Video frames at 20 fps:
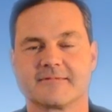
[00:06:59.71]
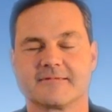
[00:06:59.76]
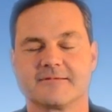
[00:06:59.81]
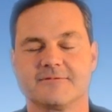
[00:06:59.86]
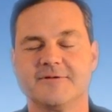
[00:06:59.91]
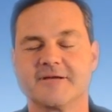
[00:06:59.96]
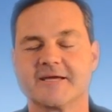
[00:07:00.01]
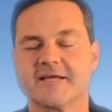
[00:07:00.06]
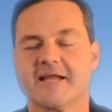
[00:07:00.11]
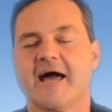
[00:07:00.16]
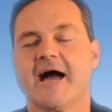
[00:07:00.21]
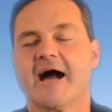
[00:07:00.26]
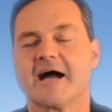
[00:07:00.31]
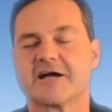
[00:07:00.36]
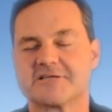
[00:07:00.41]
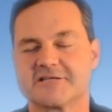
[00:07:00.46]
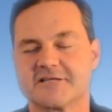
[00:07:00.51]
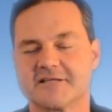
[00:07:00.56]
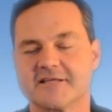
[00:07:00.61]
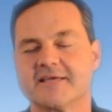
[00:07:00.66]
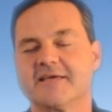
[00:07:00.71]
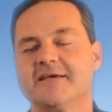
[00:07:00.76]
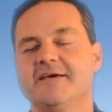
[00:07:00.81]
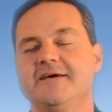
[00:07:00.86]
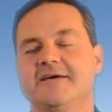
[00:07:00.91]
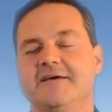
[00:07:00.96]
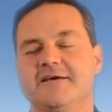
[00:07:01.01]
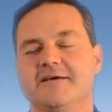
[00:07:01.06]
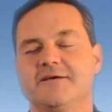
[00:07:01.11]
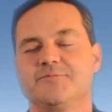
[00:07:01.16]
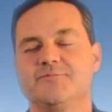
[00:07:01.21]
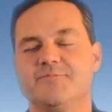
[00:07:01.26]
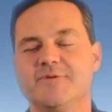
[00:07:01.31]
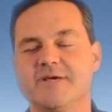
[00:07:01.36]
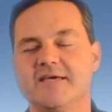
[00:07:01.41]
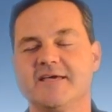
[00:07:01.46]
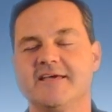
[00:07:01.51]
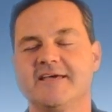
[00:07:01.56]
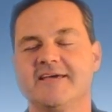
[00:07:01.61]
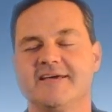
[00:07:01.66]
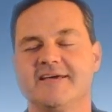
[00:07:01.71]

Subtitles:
we can actually be